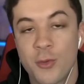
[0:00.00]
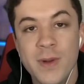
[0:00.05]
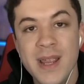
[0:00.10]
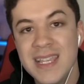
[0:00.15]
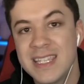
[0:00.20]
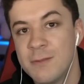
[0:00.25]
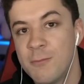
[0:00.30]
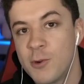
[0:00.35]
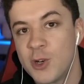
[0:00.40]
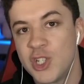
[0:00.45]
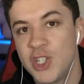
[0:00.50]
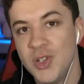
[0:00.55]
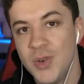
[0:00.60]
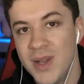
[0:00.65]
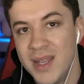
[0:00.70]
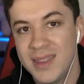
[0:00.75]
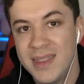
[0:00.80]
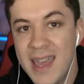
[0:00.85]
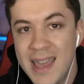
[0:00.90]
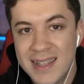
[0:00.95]
The reason we're
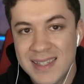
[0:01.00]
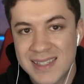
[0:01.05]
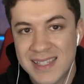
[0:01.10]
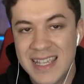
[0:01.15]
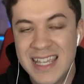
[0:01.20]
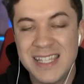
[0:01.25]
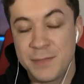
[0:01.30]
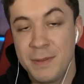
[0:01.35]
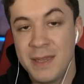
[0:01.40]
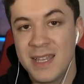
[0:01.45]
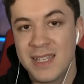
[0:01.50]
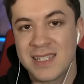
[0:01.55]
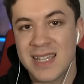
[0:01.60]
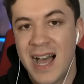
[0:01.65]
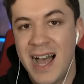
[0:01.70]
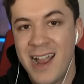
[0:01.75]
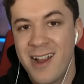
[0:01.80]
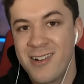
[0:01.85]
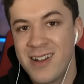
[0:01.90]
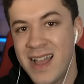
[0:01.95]
doing this is because
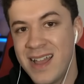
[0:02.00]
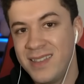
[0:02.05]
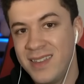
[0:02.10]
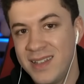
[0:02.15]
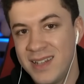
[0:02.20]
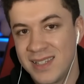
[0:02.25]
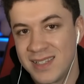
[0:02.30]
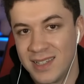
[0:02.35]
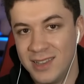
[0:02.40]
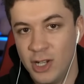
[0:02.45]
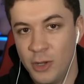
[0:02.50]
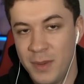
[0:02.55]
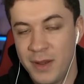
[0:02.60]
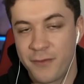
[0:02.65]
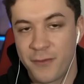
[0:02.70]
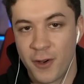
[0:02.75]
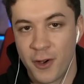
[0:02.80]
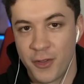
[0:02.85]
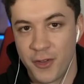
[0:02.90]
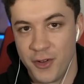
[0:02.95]
Iron Island is a little
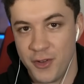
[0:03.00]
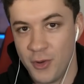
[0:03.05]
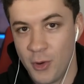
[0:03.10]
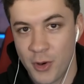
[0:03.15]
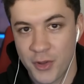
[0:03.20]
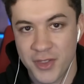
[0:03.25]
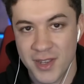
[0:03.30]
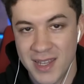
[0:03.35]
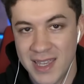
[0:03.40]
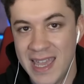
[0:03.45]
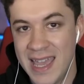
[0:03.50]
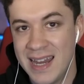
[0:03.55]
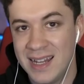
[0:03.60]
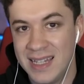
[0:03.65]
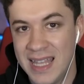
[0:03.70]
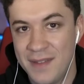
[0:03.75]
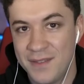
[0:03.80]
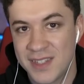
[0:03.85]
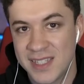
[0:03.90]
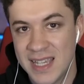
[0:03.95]
bit further north than
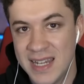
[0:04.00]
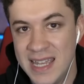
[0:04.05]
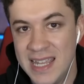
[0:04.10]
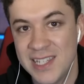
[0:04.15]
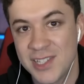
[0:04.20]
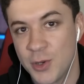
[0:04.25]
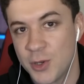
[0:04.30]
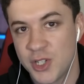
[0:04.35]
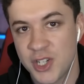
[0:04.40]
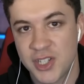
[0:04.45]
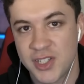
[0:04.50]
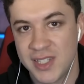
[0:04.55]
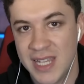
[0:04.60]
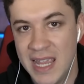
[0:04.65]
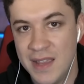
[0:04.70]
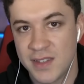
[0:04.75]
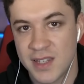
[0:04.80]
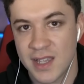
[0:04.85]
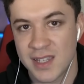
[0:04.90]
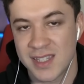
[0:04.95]
Candelave City, so it just
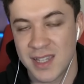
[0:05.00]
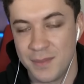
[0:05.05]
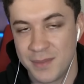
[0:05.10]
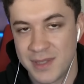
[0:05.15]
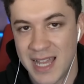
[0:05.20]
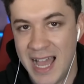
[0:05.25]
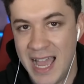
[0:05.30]
saves us some